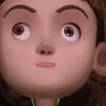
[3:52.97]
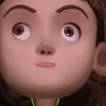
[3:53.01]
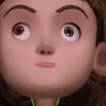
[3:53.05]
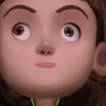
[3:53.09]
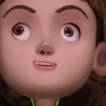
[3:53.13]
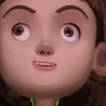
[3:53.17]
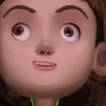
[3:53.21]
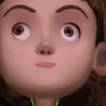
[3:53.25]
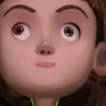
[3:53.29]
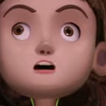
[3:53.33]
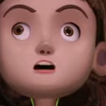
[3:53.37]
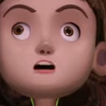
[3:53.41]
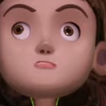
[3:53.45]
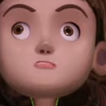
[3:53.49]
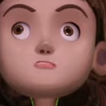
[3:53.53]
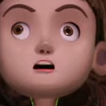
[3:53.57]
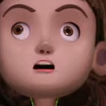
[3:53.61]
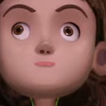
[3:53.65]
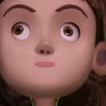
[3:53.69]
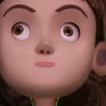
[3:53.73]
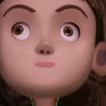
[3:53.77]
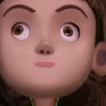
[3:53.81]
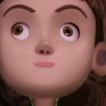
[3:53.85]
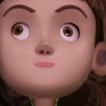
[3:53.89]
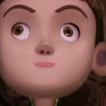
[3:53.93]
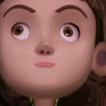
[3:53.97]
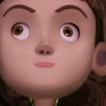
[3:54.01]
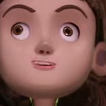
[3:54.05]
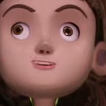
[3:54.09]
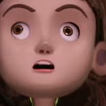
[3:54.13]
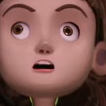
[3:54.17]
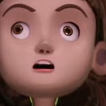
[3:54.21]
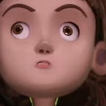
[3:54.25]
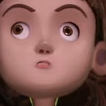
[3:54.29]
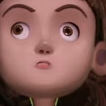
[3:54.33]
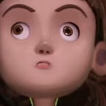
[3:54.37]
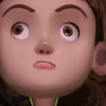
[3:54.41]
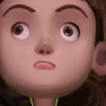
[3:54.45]
In business, it
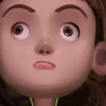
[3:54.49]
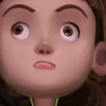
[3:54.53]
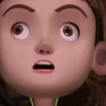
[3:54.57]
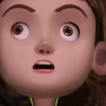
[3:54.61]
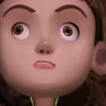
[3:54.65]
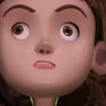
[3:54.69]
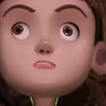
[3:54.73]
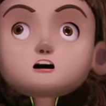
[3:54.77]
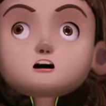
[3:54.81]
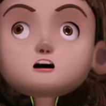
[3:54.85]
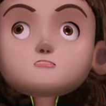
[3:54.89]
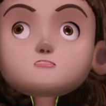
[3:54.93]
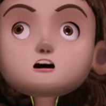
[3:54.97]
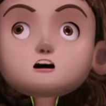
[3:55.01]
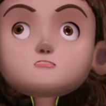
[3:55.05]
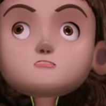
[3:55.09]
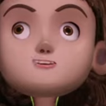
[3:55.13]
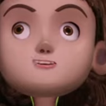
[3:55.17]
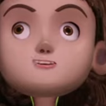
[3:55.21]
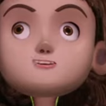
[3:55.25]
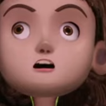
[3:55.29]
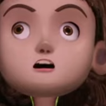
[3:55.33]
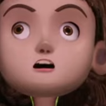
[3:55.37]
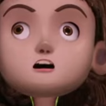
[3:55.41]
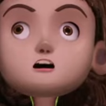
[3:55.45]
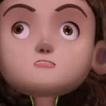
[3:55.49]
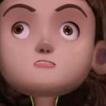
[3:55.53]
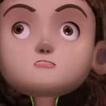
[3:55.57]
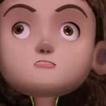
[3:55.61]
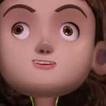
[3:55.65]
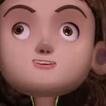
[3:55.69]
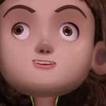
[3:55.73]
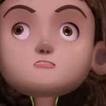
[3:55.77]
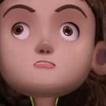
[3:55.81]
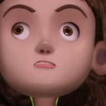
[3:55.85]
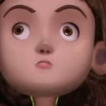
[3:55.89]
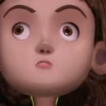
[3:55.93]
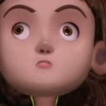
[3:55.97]
is most times associated with
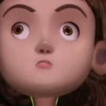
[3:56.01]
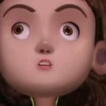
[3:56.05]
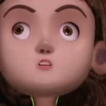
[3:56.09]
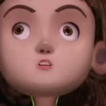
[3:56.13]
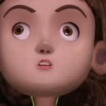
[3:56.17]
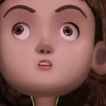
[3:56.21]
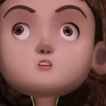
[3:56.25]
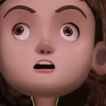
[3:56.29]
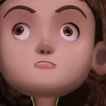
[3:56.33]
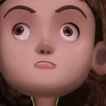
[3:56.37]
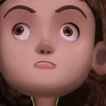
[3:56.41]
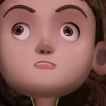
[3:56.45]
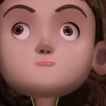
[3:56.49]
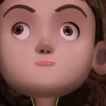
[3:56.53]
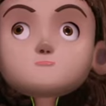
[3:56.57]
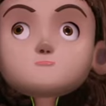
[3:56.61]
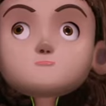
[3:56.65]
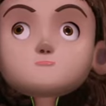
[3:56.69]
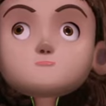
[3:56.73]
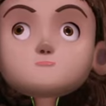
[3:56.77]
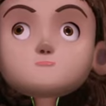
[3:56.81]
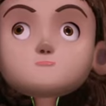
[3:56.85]
nature or money.